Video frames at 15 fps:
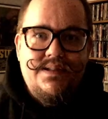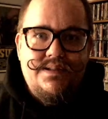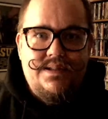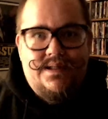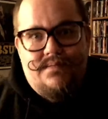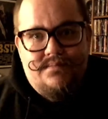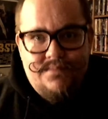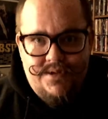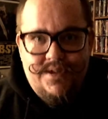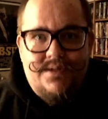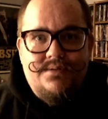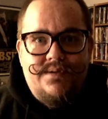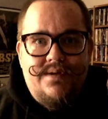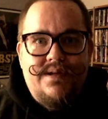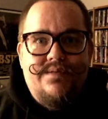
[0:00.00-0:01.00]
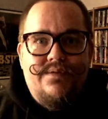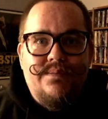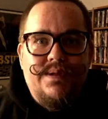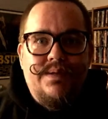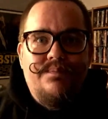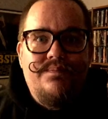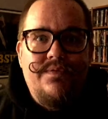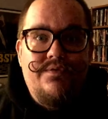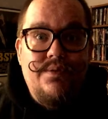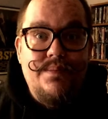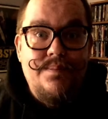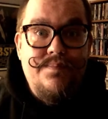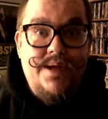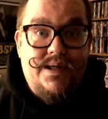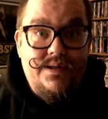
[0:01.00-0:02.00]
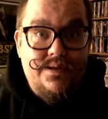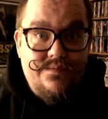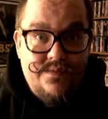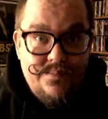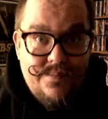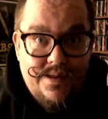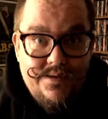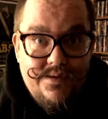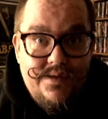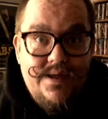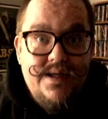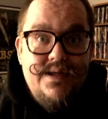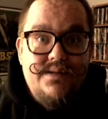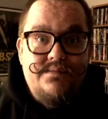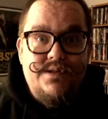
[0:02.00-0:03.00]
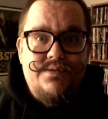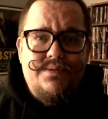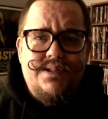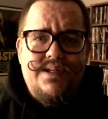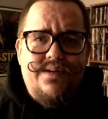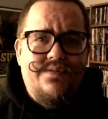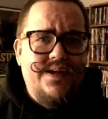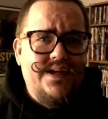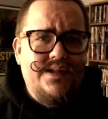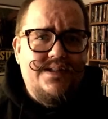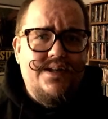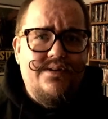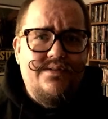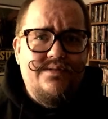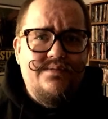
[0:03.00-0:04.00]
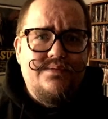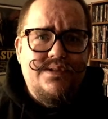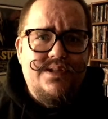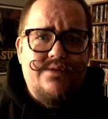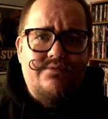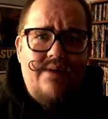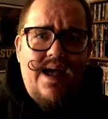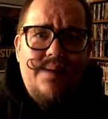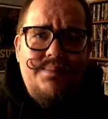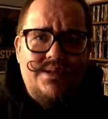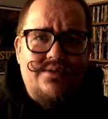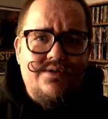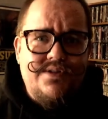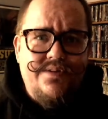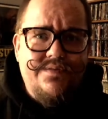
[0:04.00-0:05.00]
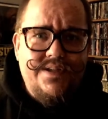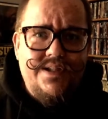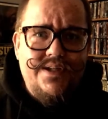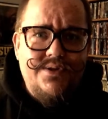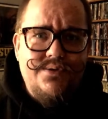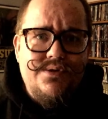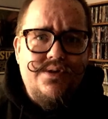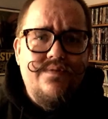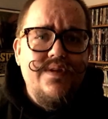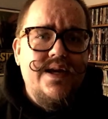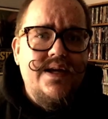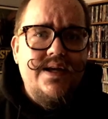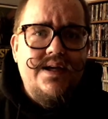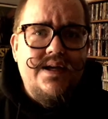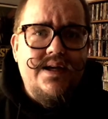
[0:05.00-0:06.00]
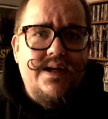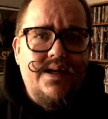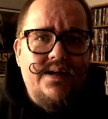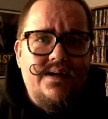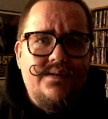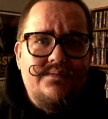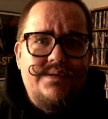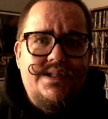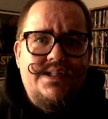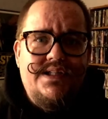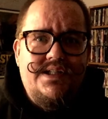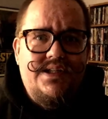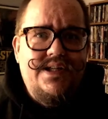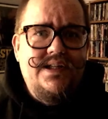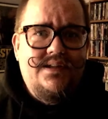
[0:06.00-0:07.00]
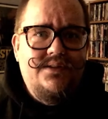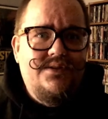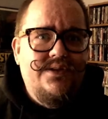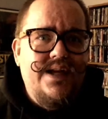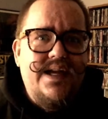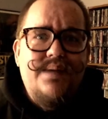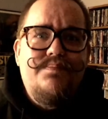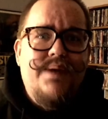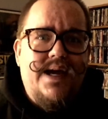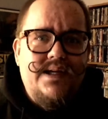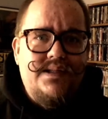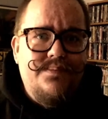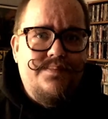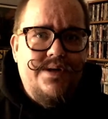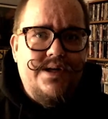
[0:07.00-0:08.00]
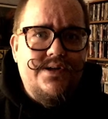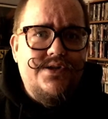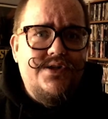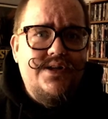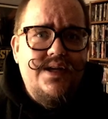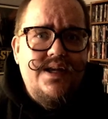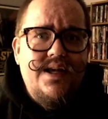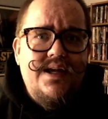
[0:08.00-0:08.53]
yeah, you know, direct from the belly of the mother, which was, I think, it was a rabbit or something they used, which still today packs a punch.